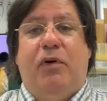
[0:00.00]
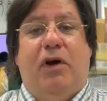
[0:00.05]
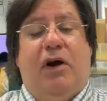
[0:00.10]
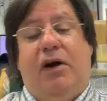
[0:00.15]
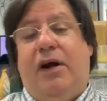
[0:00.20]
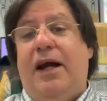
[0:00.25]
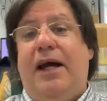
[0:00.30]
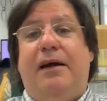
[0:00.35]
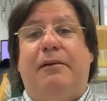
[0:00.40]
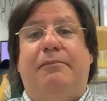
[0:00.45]

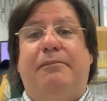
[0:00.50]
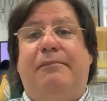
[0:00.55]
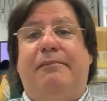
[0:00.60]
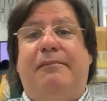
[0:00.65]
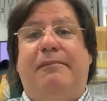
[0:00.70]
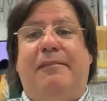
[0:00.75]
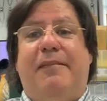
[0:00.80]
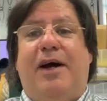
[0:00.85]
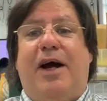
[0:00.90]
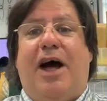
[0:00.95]
Okay.
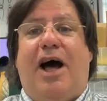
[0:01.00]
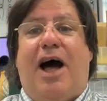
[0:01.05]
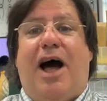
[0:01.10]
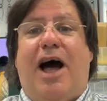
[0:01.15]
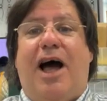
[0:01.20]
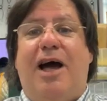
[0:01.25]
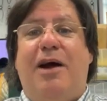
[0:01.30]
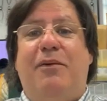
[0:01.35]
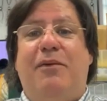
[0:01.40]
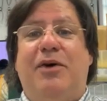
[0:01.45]

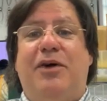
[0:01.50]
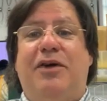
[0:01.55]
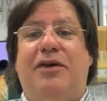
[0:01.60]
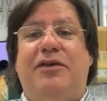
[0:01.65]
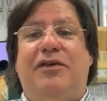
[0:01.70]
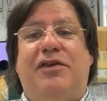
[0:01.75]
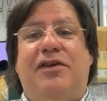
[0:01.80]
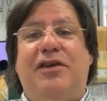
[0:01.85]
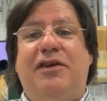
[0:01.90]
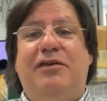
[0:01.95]
I
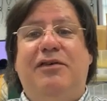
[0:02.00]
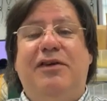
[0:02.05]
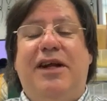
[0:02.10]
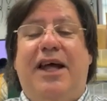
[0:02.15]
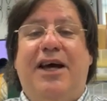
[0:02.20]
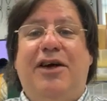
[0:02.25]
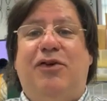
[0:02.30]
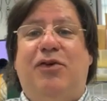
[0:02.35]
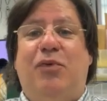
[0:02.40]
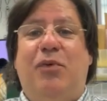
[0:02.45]
will see you
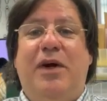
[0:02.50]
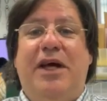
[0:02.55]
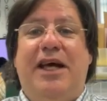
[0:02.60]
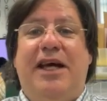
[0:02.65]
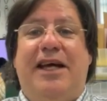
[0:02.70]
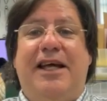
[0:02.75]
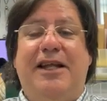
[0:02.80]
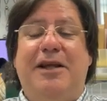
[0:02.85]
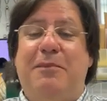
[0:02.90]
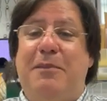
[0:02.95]
next
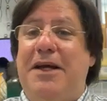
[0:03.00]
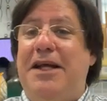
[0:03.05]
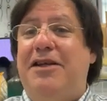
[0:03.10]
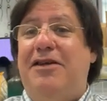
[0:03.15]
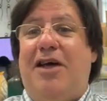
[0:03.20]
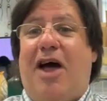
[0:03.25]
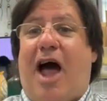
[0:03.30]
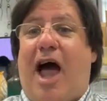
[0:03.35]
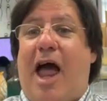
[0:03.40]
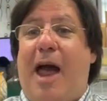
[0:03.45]
week. In the
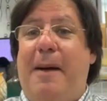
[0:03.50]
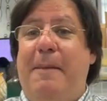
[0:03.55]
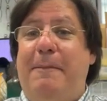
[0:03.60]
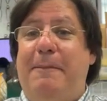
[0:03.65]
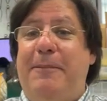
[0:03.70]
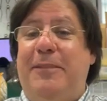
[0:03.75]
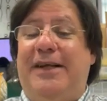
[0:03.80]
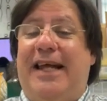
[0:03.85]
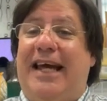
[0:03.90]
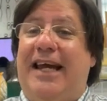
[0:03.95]

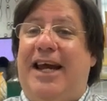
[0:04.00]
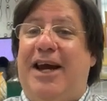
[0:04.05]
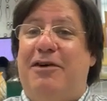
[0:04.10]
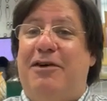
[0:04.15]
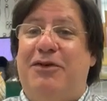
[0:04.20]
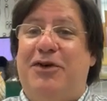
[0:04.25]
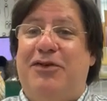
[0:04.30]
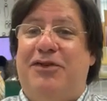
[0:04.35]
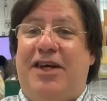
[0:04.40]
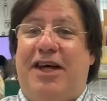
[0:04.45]
meantime, take care
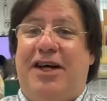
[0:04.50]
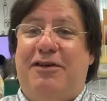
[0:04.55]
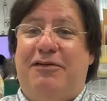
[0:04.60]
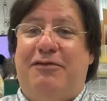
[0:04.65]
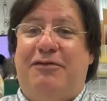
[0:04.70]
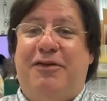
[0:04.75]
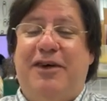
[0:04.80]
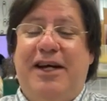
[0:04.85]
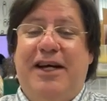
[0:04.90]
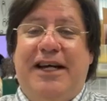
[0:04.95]
of
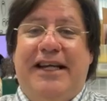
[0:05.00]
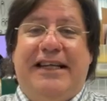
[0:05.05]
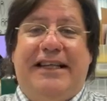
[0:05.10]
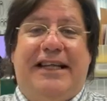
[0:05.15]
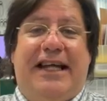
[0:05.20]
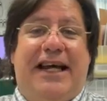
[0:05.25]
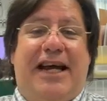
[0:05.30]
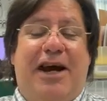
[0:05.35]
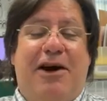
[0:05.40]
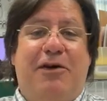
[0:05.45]
yourself,
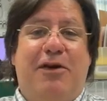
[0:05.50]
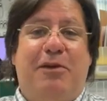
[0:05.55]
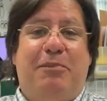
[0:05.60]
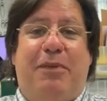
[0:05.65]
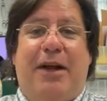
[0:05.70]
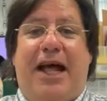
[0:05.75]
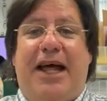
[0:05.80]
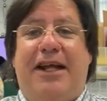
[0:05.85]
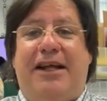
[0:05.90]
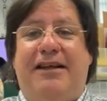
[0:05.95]
take care of the
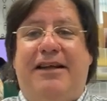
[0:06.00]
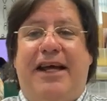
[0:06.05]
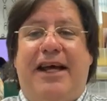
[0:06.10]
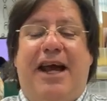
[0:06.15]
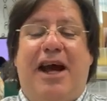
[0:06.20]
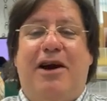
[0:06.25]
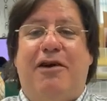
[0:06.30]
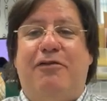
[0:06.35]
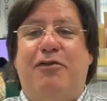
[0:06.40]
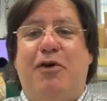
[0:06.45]
planet, take
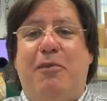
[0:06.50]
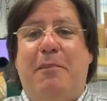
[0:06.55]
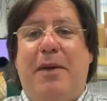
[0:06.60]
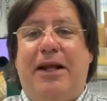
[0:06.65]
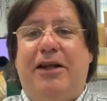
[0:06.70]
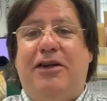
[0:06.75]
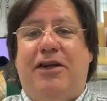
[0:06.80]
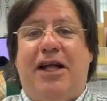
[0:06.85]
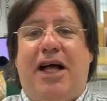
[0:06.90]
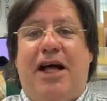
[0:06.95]
care of your
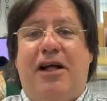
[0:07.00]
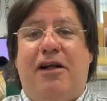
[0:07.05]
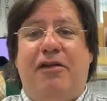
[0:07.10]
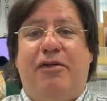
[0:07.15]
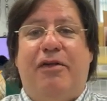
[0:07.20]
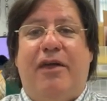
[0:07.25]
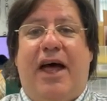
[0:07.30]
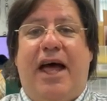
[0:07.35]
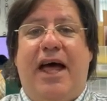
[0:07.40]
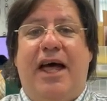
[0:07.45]
mental
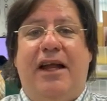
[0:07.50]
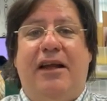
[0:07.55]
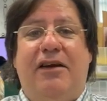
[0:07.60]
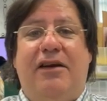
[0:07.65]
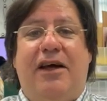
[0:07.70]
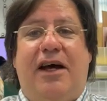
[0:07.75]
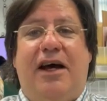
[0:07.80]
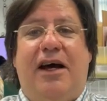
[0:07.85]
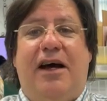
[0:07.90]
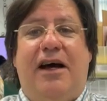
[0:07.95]
health,
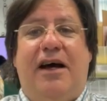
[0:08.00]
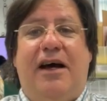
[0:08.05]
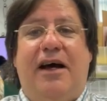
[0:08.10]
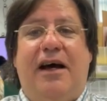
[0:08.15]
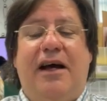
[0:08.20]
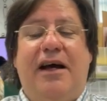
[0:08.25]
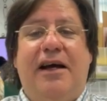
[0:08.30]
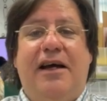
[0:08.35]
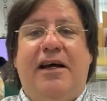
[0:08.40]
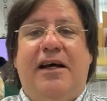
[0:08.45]
and
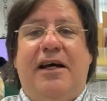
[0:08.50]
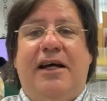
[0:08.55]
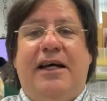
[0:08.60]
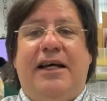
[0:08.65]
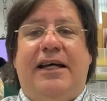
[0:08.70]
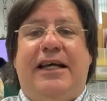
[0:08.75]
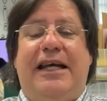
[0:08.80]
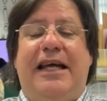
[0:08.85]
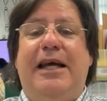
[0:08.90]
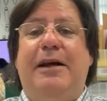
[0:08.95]

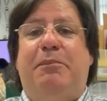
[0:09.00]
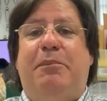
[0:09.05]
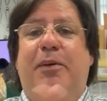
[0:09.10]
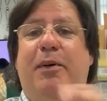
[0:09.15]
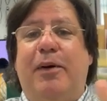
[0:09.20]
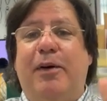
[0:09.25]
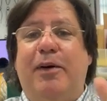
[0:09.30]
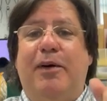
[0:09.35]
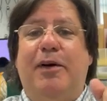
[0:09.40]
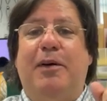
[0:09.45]
keep
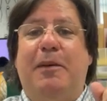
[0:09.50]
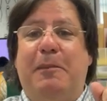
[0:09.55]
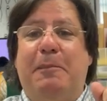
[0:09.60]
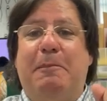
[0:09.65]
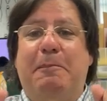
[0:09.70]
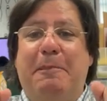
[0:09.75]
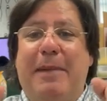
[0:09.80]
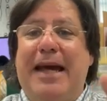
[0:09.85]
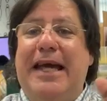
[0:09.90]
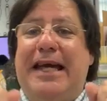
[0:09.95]

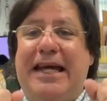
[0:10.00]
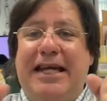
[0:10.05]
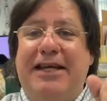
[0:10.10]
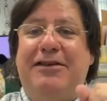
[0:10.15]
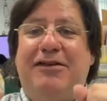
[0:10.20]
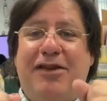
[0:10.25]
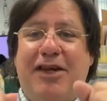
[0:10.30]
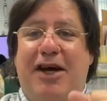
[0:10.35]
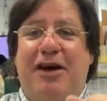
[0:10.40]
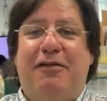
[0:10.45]

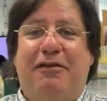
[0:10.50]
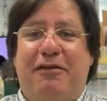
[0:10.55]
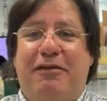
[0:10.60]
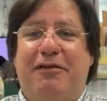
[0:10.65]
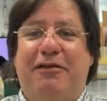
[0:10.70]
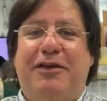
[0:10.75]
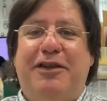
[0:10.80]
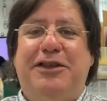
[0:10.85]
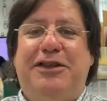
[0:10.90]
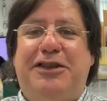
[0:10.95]
making stuff.
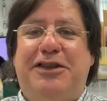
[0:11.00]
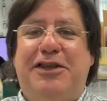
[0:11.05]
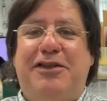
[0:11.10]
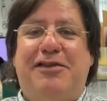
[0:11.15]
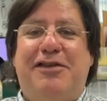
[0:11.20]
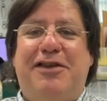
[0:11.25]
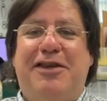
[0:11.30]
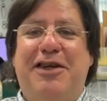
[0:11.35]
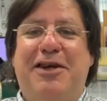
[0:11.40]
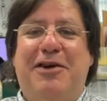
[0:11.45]

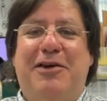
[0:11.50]
Just,